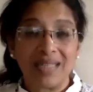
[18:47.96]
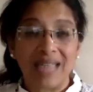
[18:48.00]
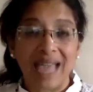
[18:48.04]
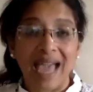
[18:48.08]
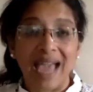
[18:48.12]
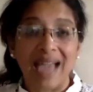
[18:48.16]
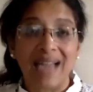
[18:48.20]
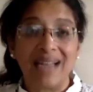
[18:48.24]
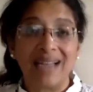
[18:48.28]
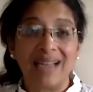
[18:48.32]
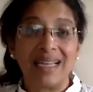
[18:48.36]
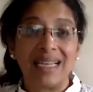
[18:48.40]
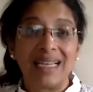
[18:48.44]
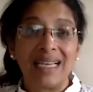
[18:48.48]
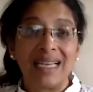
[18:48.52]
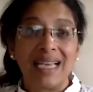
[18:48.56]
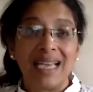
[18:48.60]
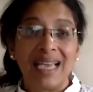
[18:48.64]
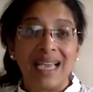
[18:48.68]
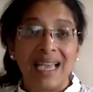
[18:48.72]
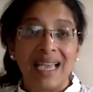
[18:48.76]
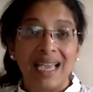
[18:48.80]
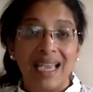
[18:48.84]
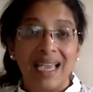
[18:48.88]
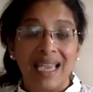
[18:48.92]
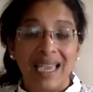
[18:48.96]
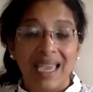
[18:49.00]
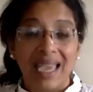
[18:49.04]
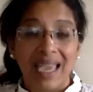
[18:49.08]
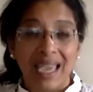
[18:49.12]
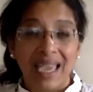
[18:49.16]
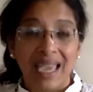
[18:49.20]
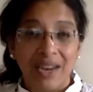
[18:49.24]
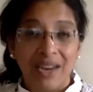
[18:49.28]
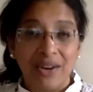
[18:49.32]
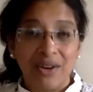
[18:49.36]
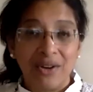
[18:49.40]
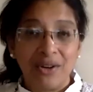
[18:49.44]
that
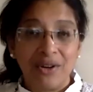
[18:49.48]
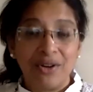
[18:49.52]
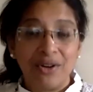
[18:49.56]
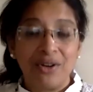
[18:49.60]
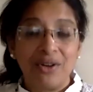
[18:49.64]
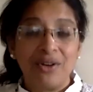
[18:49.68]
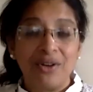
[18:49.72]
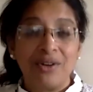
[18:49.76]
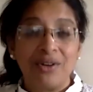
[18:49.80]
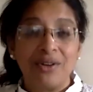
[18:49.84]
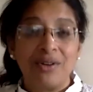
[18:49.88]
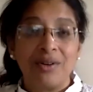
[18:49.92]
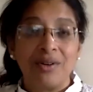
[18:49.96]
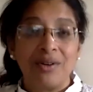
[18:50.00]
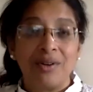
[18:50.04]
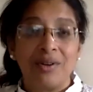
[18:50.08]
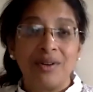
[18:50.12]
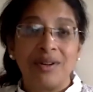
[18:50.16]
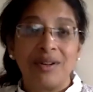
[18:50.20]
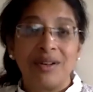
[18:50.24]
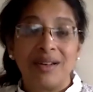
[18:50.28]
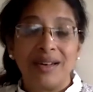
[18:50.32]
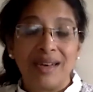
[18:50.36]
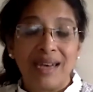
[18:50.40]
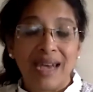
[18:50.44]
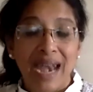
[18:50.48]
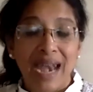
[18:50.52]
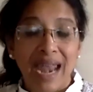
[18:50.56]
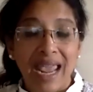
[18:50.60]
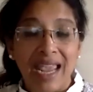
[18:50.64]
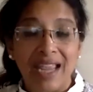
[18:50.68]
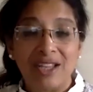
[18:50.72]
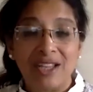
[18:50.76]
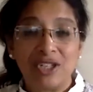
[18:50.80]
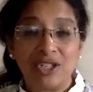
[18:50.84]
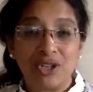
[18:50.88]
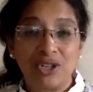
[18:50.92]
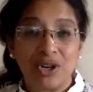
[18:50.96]
inner
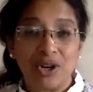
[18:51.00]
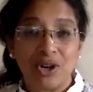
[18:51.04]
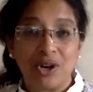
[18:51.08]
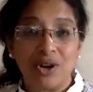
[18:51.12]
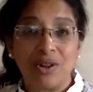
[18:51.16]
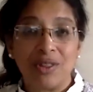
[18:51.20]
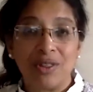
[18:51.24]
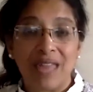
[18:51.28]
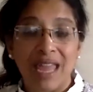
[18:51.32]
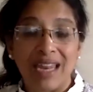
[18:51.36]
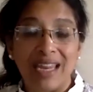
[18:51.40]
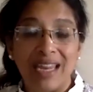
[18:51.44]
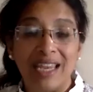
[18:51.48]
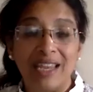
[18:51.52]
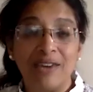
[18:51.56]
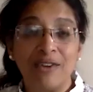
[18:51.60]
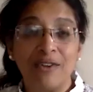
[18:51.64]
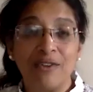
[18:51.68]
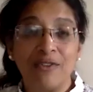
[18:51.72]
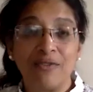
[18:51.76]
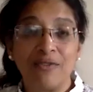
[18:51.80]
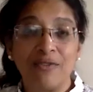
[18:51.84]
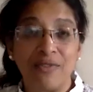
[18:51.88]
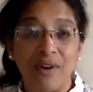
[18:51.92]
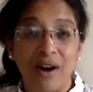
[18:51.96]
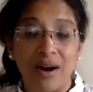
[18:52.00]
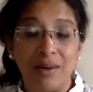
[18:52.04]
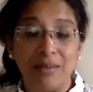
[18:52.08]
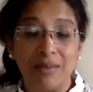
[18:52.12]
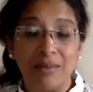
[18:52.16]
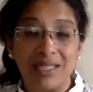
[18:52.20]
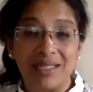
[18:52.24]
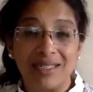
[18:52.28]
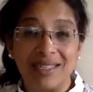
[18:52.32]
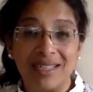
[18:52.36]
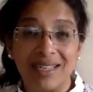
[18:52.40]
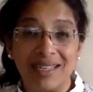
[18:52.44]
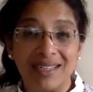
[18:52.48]
nature, that inner
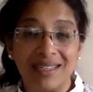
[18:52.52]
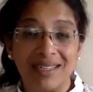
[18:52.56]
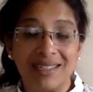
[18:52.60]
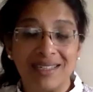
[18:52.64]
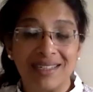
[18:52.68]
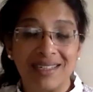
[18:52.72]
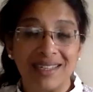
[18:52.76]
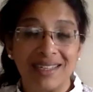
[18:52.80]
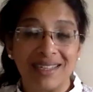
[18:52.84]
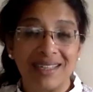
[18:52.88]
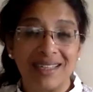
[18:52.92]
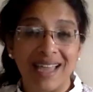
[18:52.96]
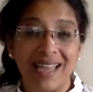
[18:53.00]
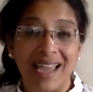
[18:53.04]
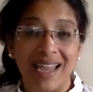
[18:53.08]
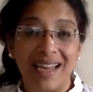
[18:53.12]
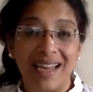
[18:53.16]
pharmacist that